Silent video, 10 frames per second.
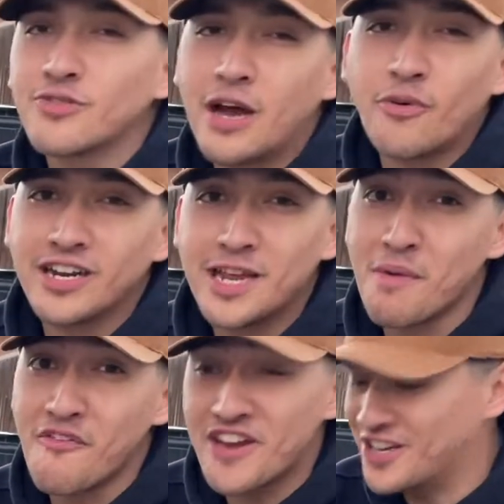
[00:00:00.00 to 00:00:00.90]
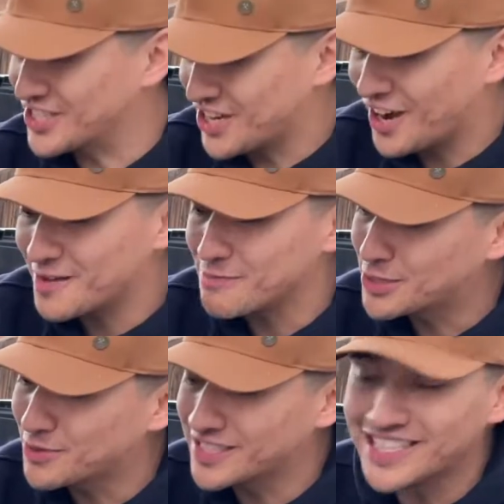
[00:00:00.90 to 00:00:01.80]
not want to get my fingers caught in
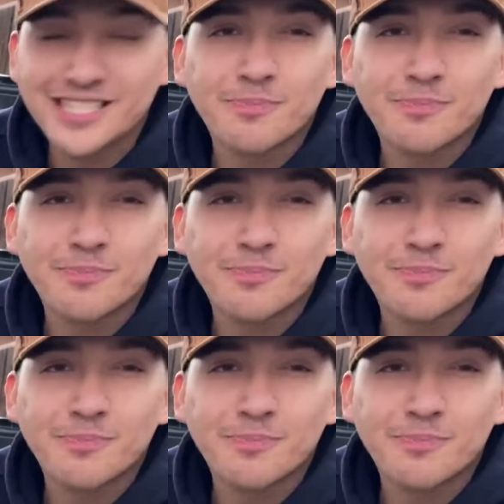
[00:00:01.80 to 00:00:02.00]
between this